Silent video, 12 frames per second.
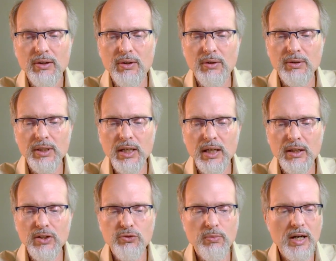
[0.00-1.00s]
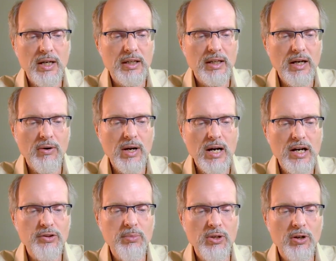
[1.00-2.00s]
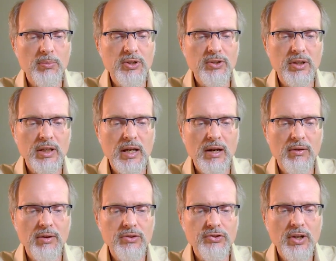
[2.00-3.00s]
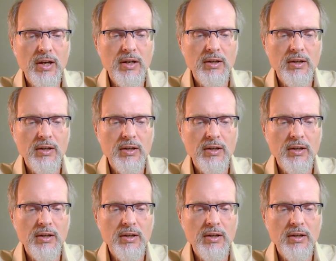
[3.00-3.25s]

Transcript: Only in this way can our eyes be opened to the errors